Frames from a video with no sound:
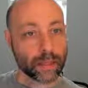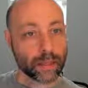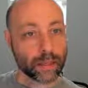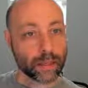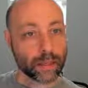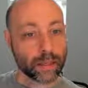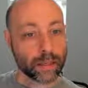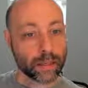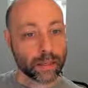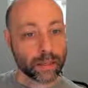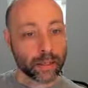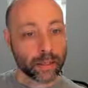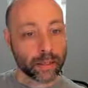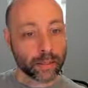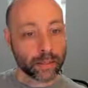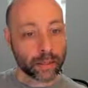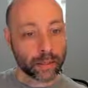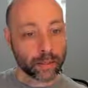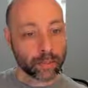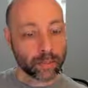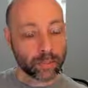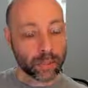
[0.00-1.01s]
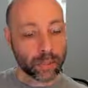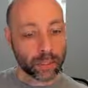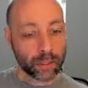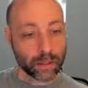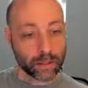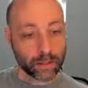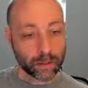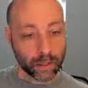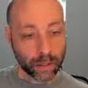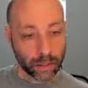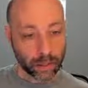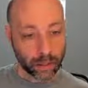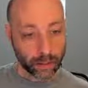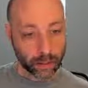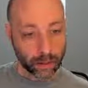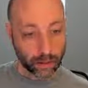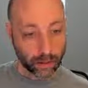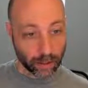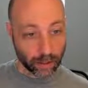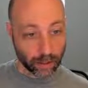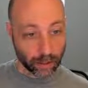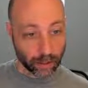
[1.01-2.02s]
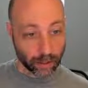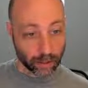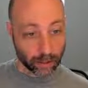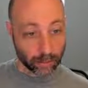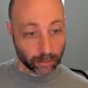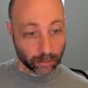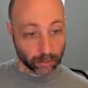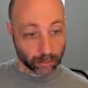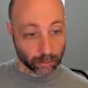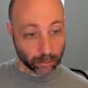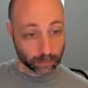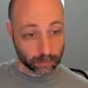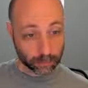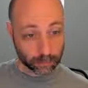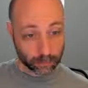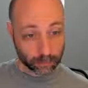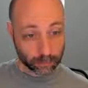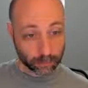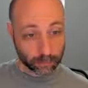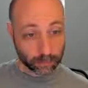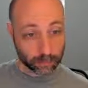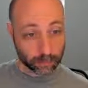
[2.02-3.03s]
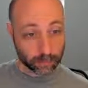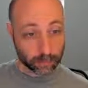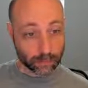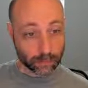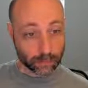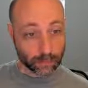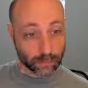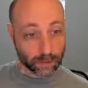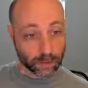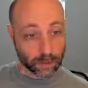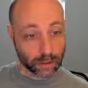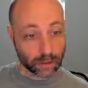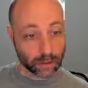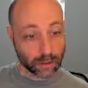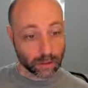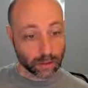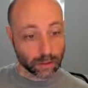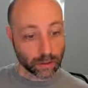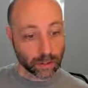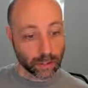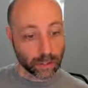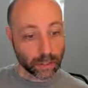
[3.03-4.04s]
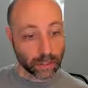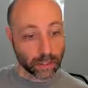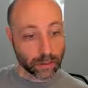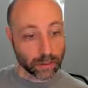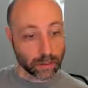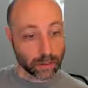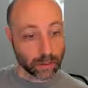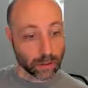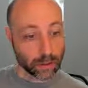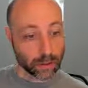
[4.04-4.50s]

And let me go ahead and delete